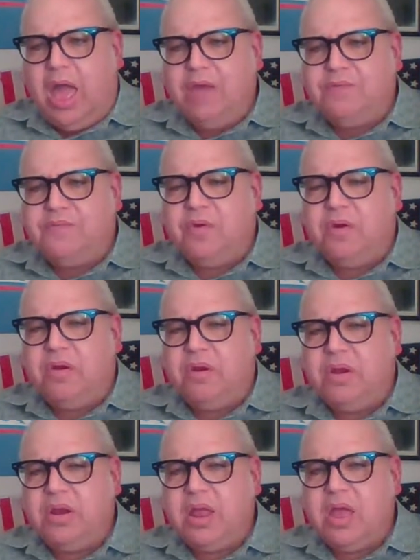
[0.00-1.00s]

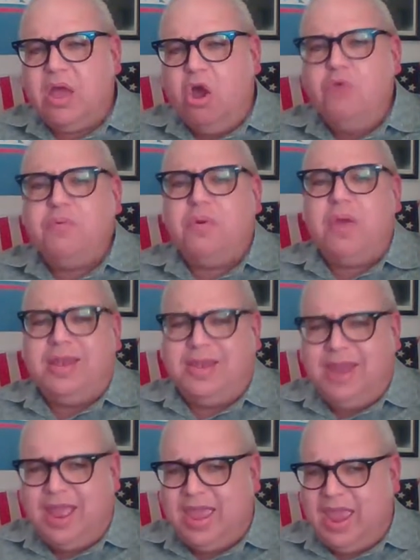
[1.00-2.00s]
For over a
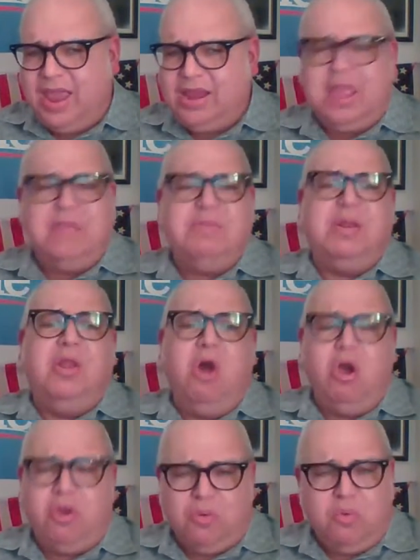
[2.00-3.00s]
decade, even
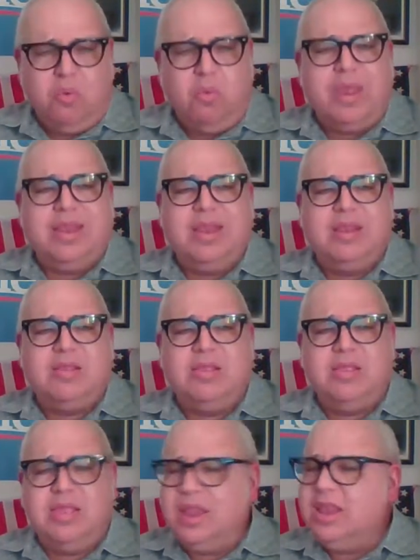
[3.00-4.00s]
longer, we
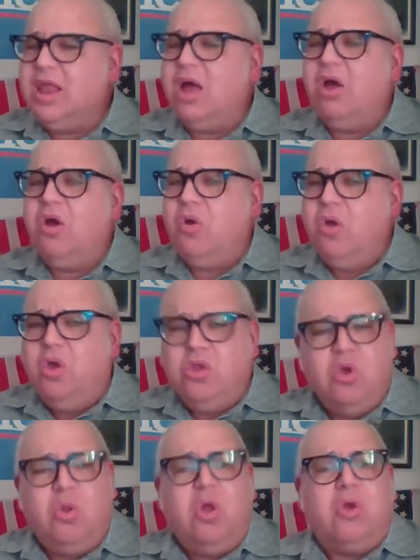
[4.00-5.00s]
just did no
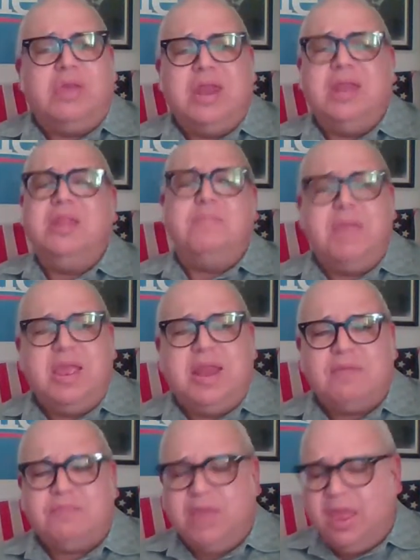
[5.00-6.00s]
longer needed to be in
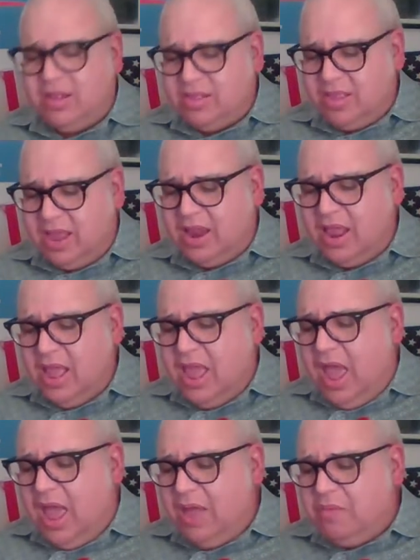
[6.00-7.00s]
Afghanistan.
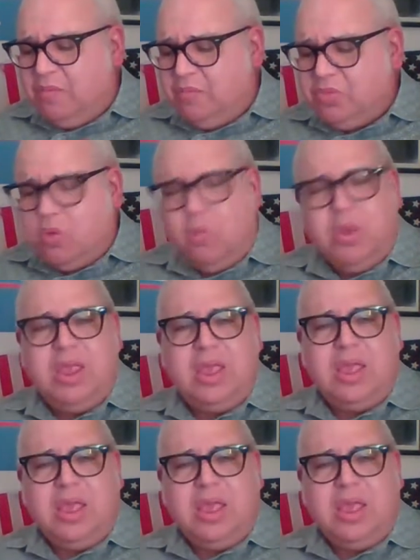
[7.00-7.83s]
And we,